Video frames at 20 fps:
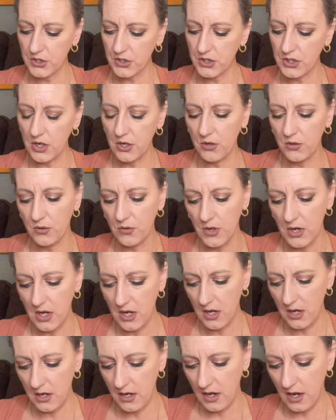So
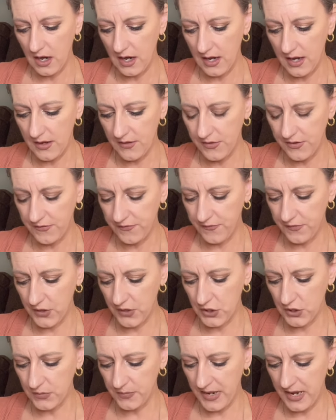the
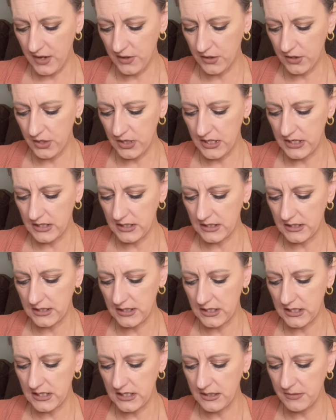first powder is
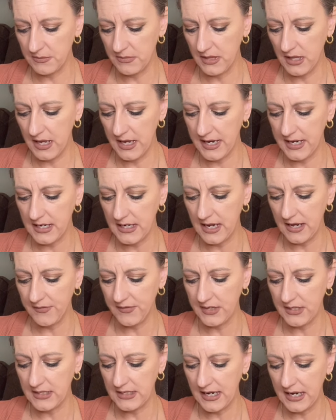the dim light, and
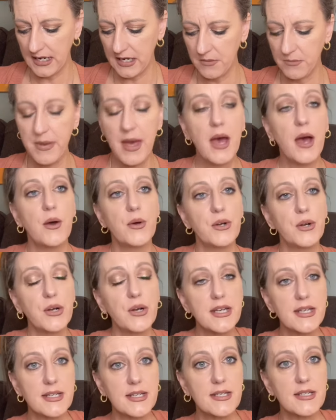the second powder
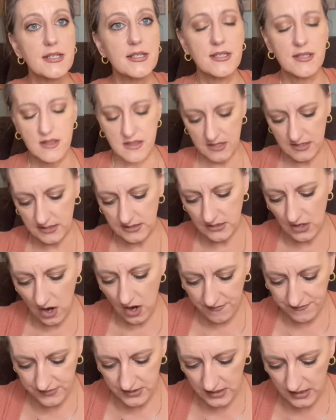is the
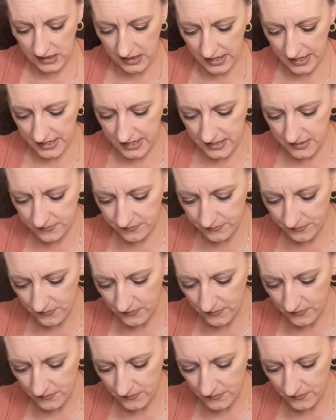soft light.